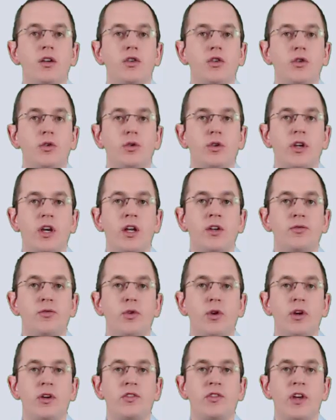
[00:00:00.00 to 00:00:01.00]
You can,
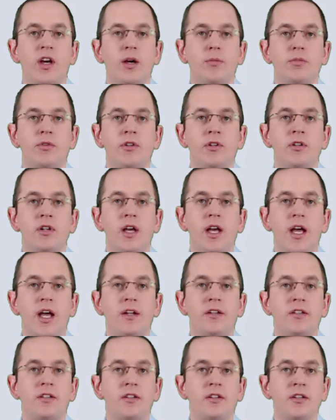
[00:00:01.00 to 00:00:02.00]
for example,
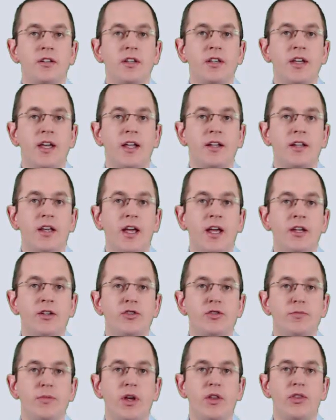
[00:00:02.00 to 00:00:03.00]
add a
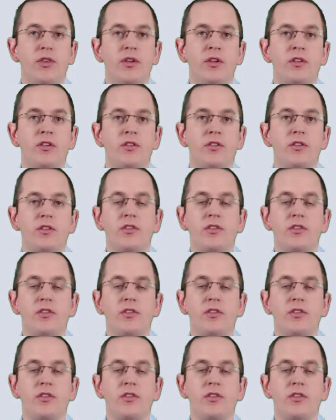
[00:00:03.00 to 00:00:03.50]
GetH method